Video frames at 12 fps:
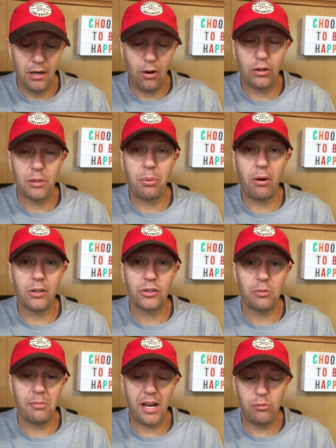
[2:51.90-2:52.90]
her
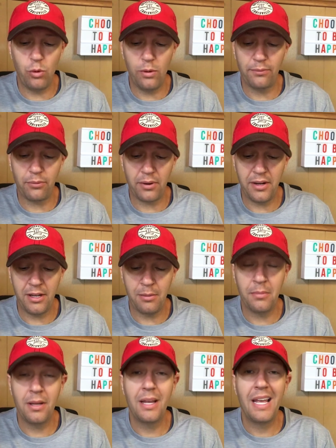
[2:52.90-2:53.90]
departure made room for
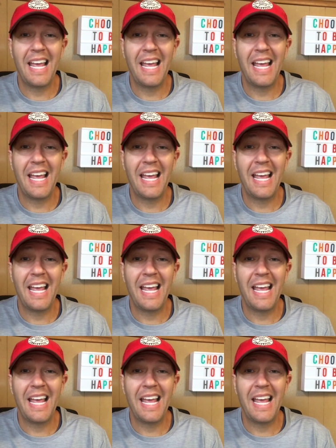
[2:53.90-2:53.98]
him